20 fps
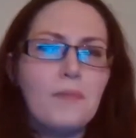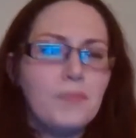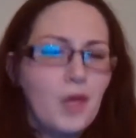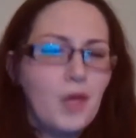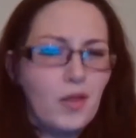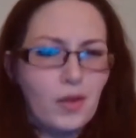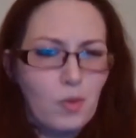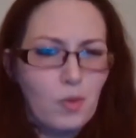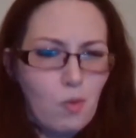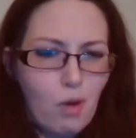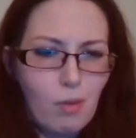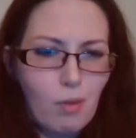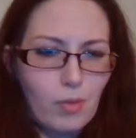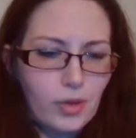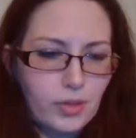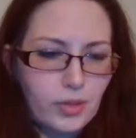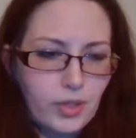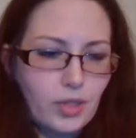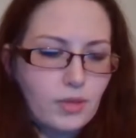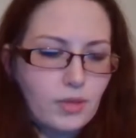like
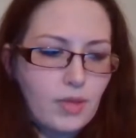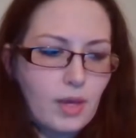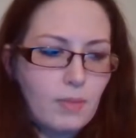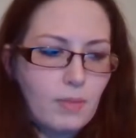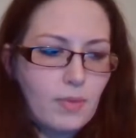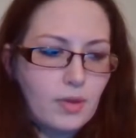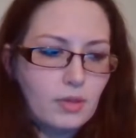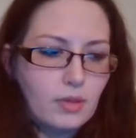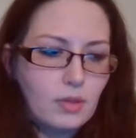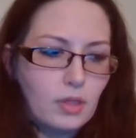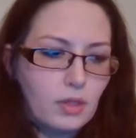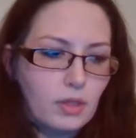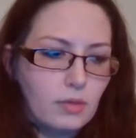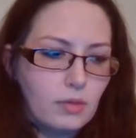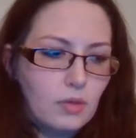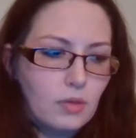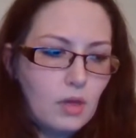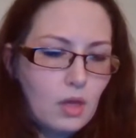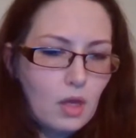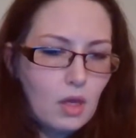Walmart or anything, but
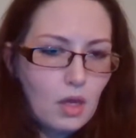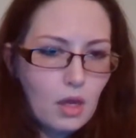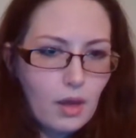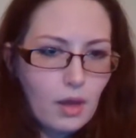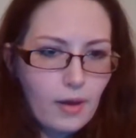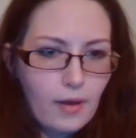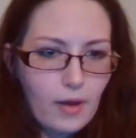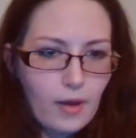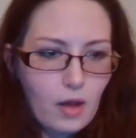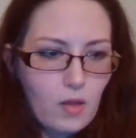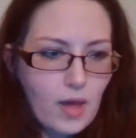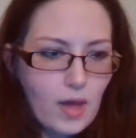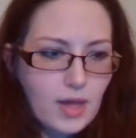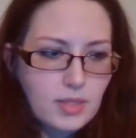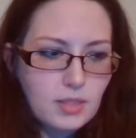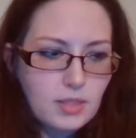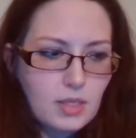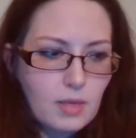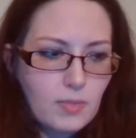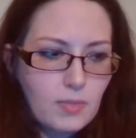I'll
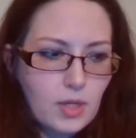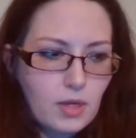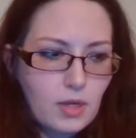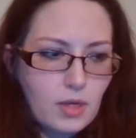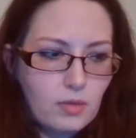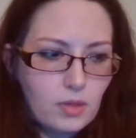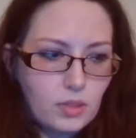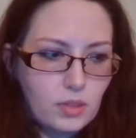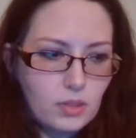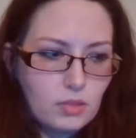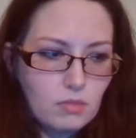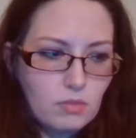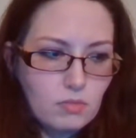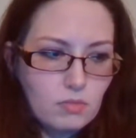ask them, your